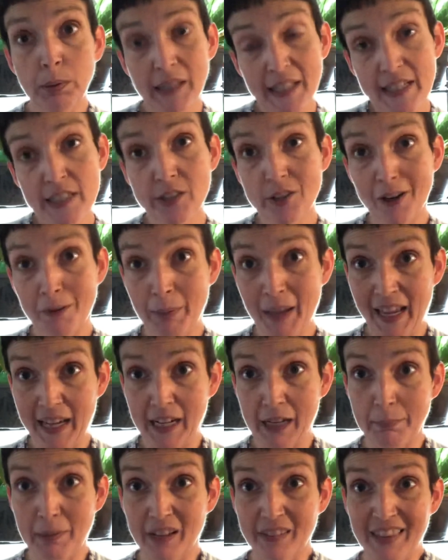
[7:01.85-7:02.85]
please don't
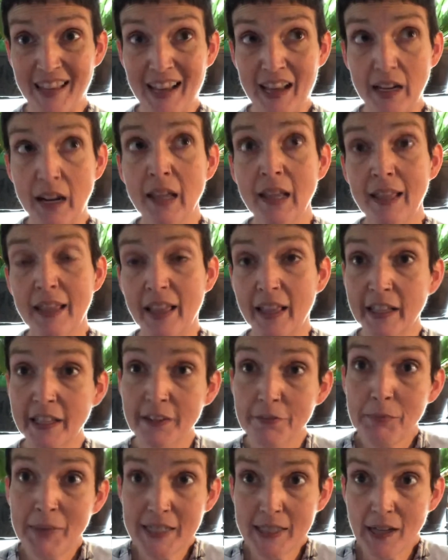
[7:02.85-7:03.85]
panic about that, and
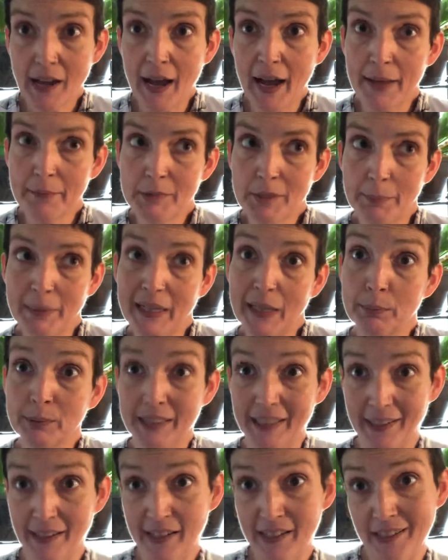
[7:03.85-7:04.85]
give me time to be able
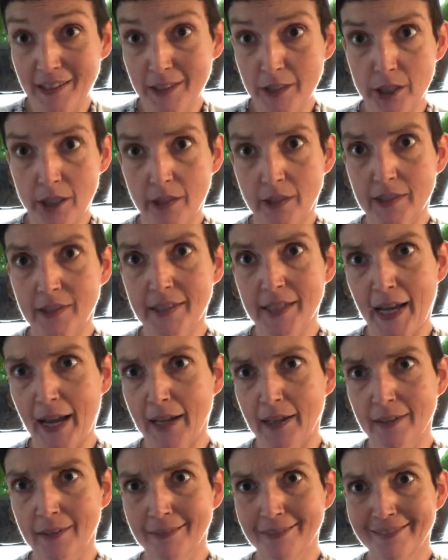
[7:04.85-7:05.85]
to get into the
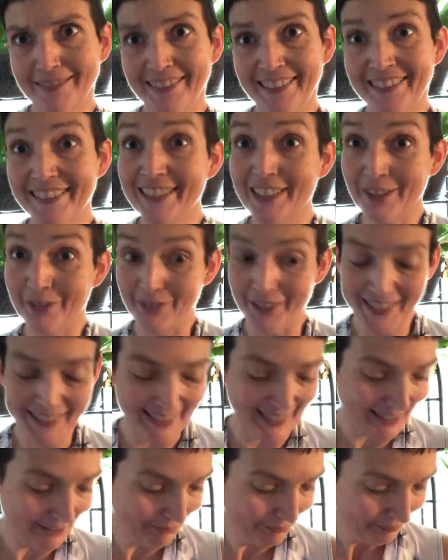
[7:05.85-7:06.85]
tech to fix
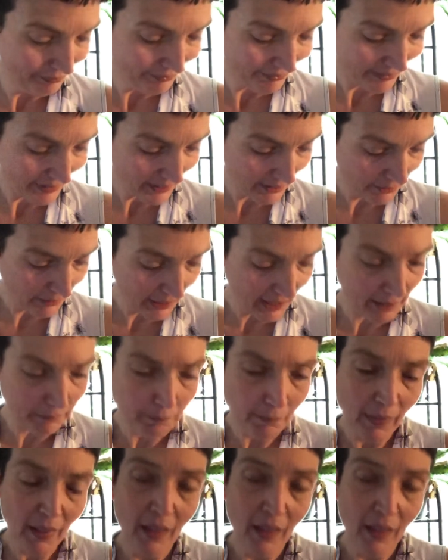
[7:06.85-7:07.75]
it, okay?